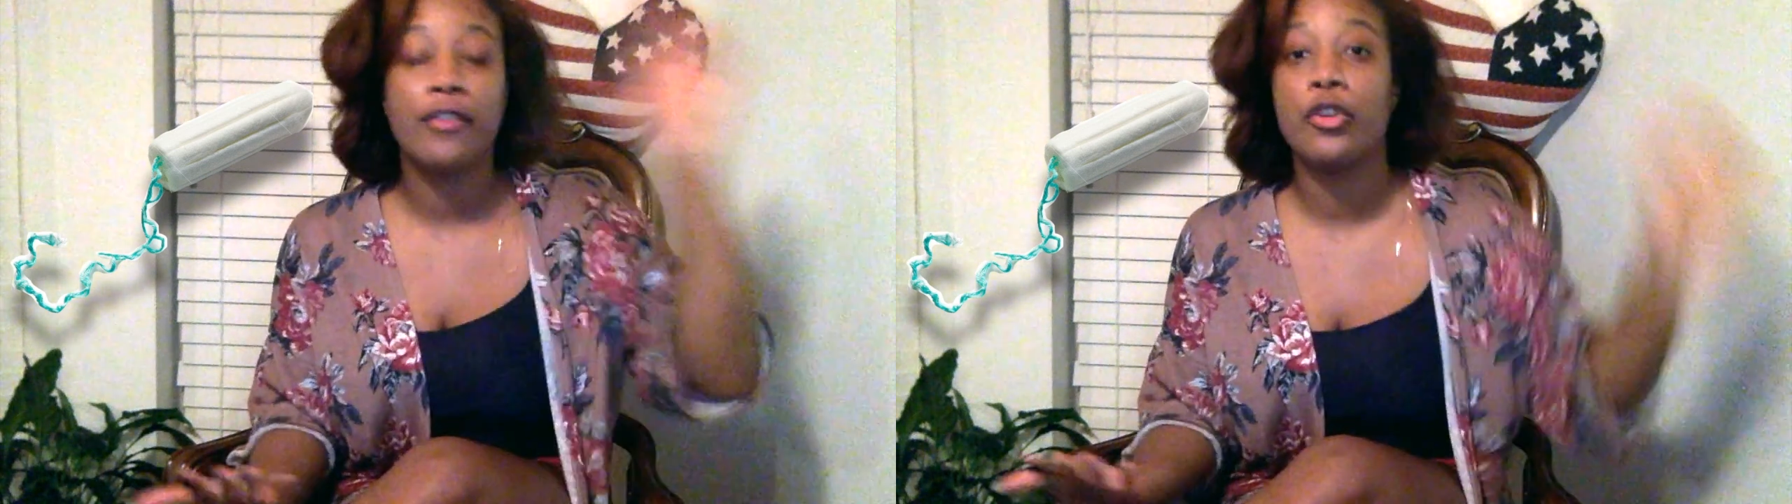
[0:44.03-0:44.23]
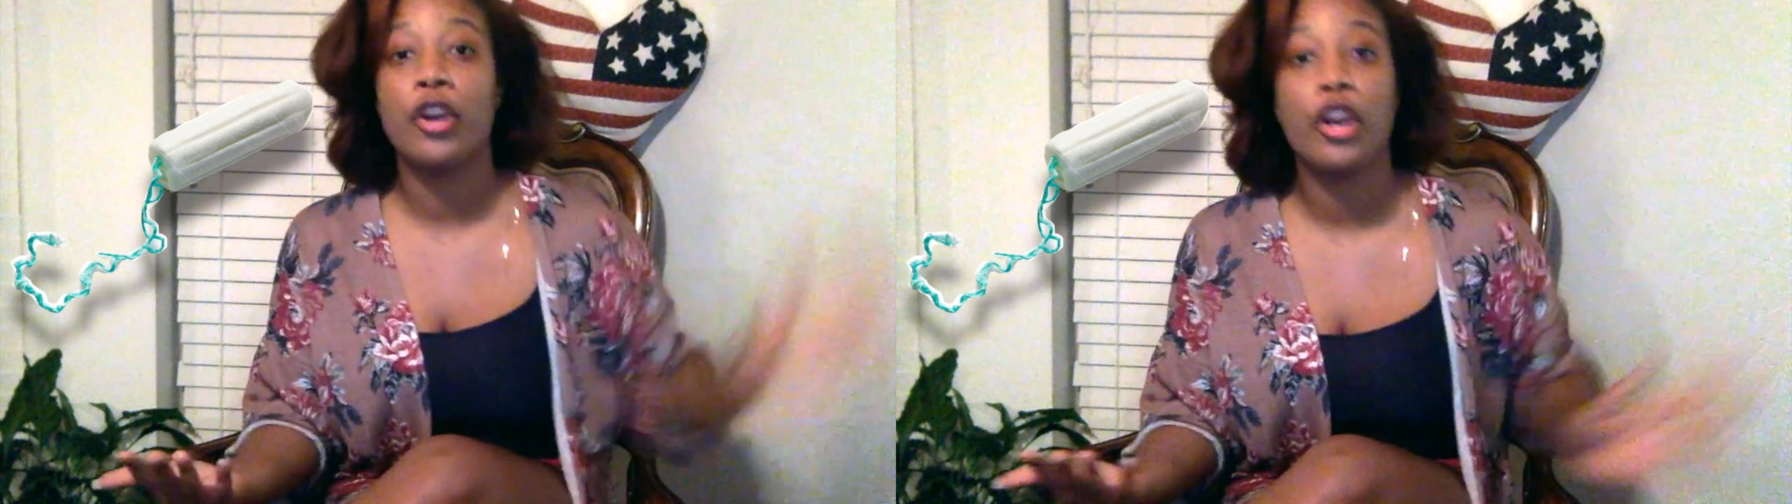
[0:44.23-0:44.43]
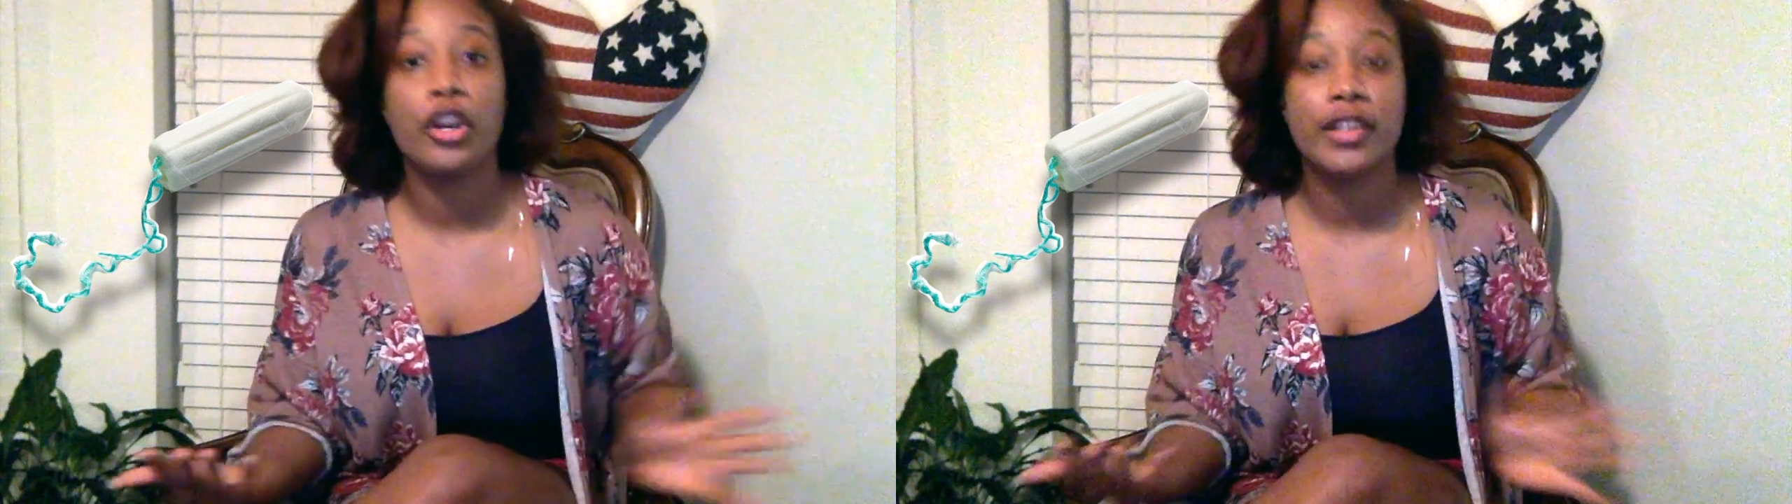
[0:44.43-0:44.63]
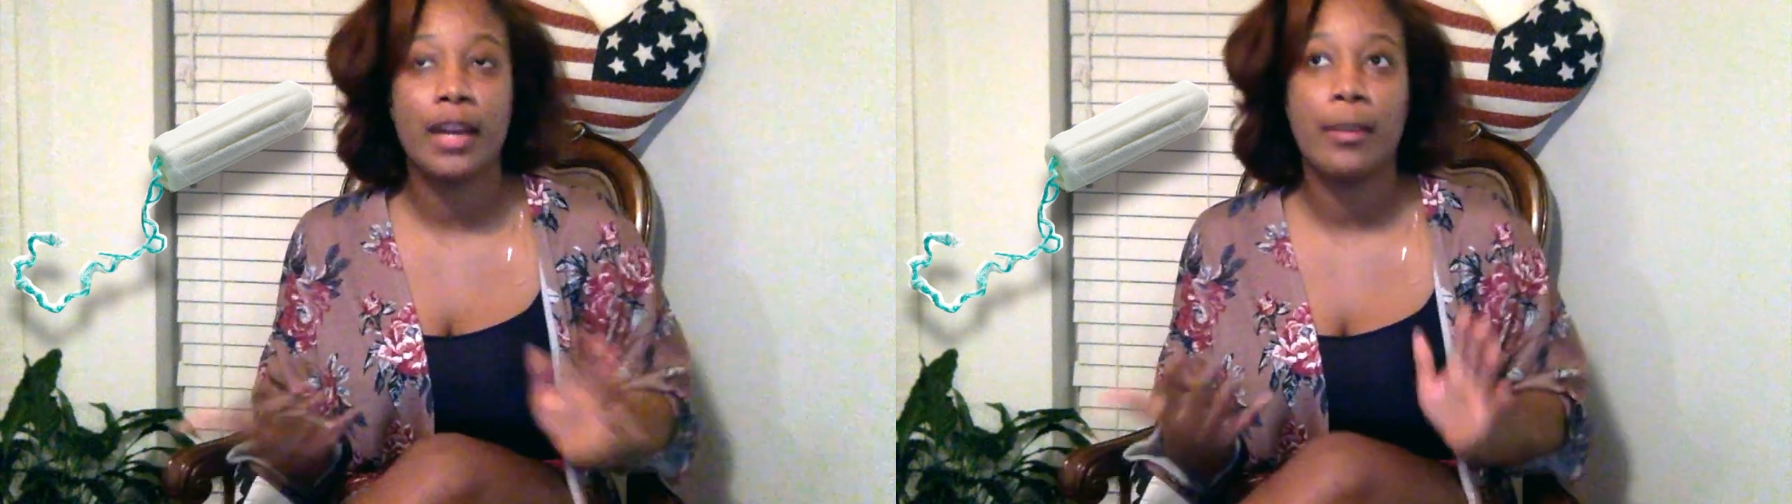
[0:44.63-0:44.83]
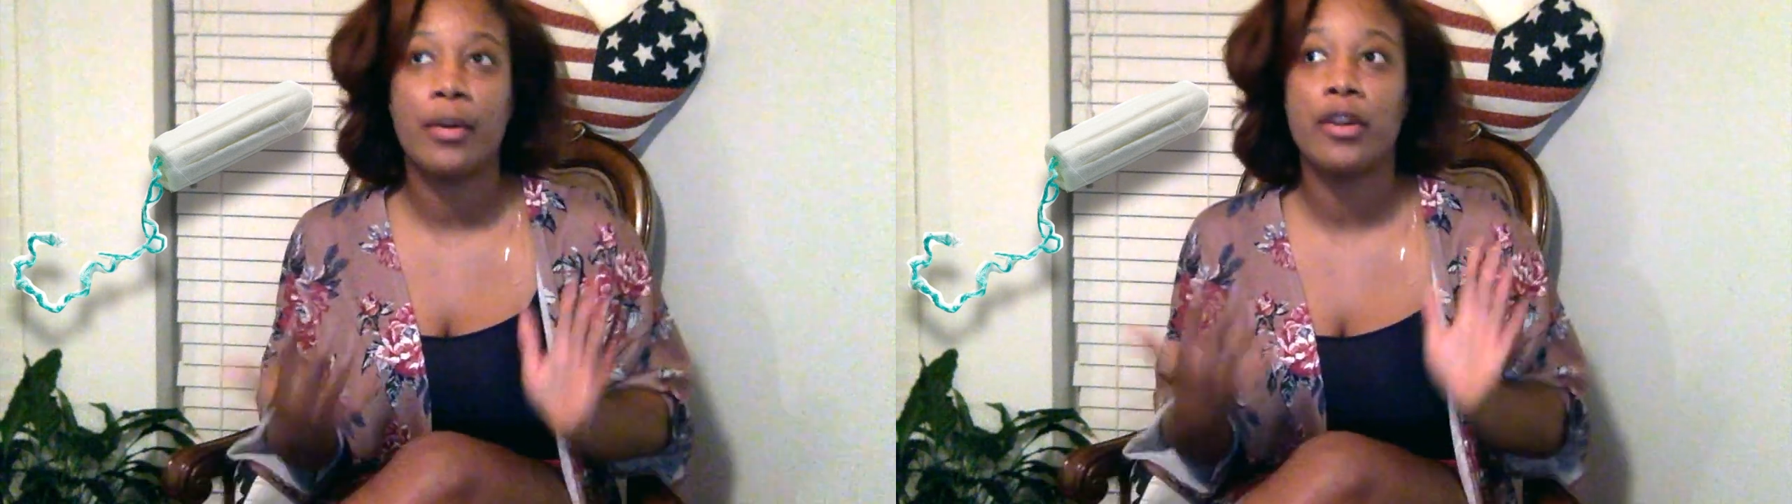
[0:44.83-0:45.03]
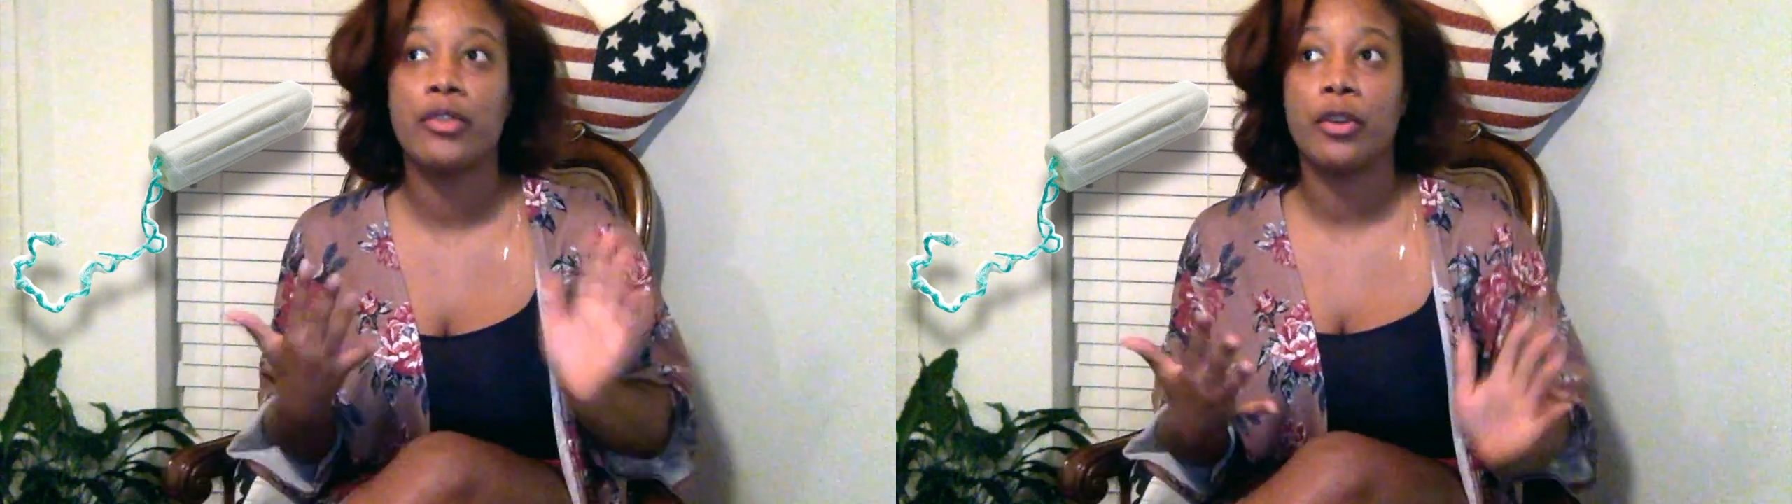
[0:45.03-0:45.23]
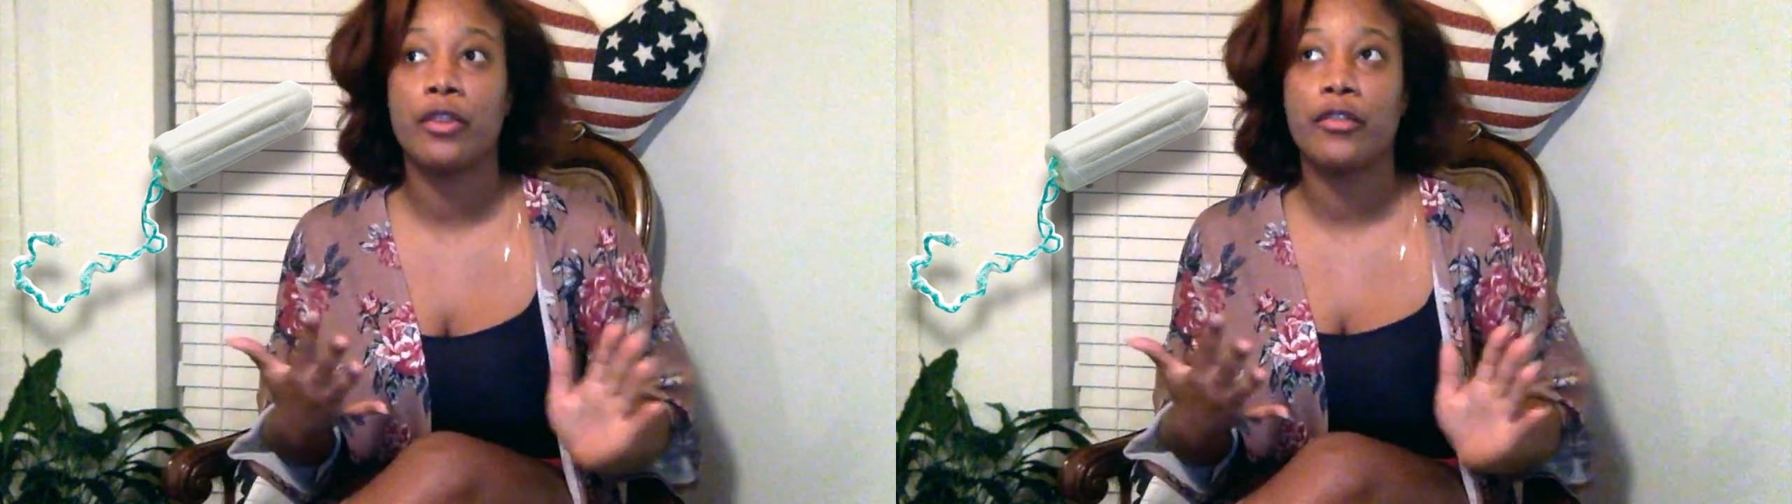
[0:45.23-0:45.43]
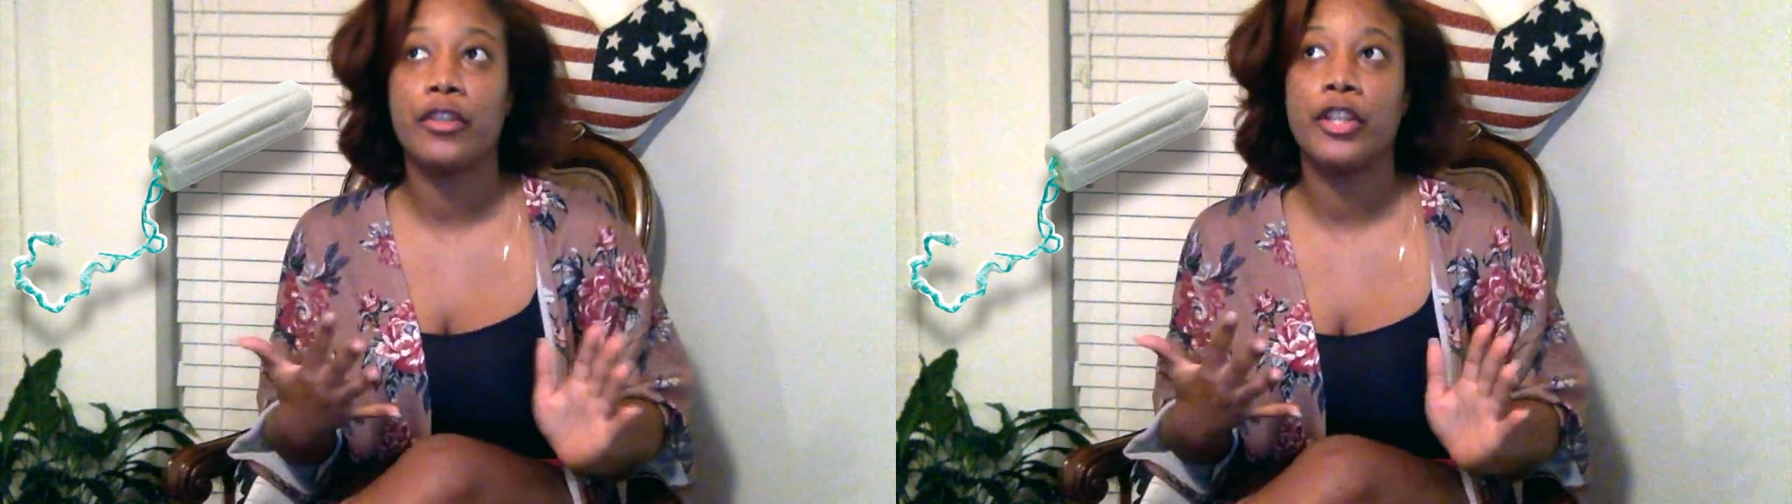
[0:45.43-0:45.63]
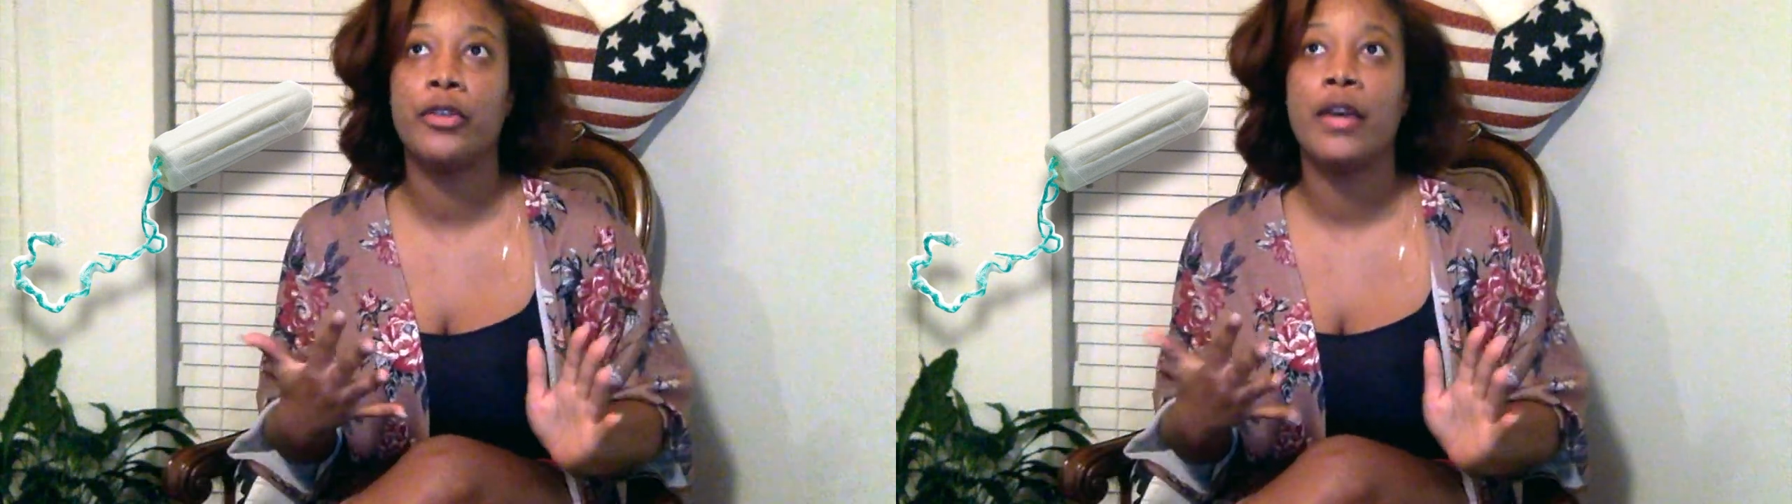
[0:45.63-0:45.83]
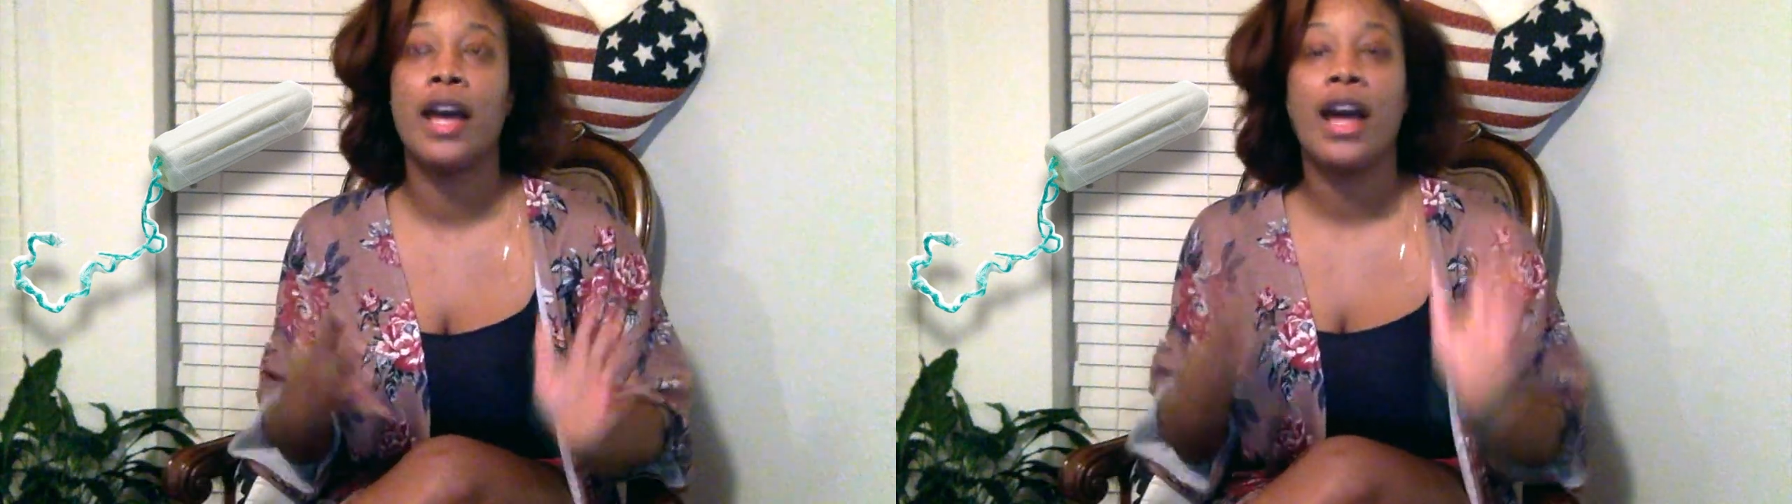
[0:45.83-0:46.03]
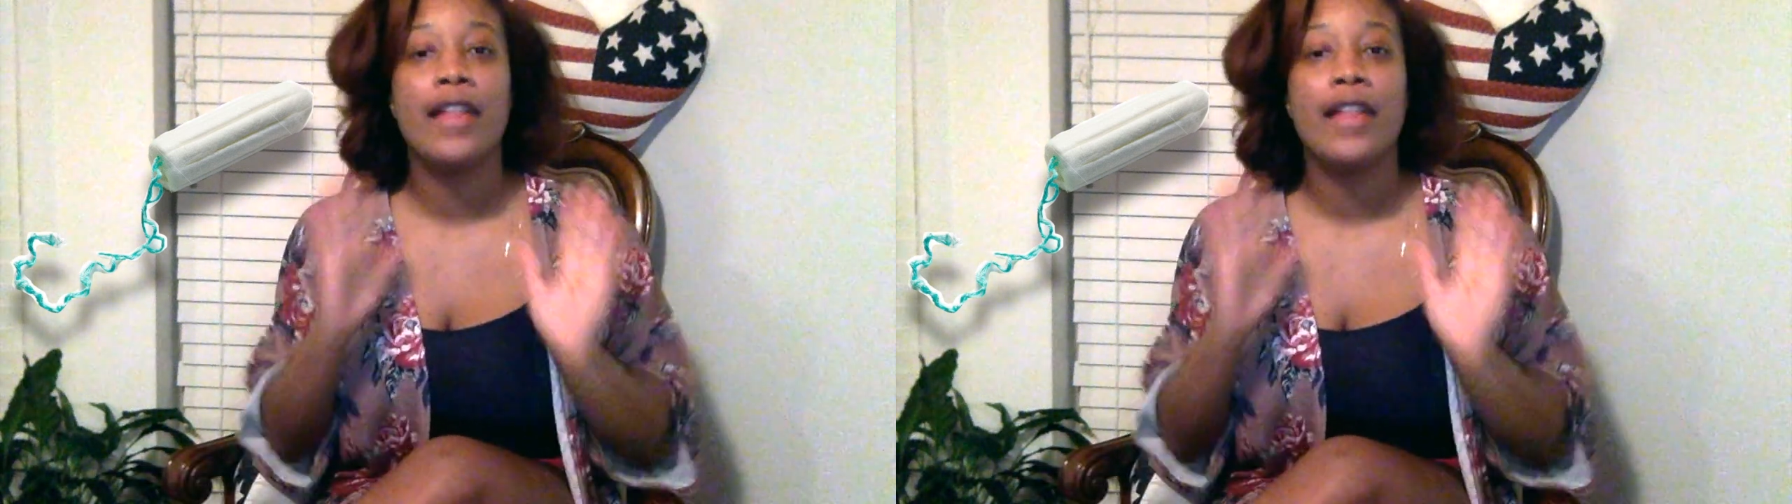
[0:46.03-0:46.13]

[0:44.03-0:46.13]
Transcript: if you heard tampons work for you,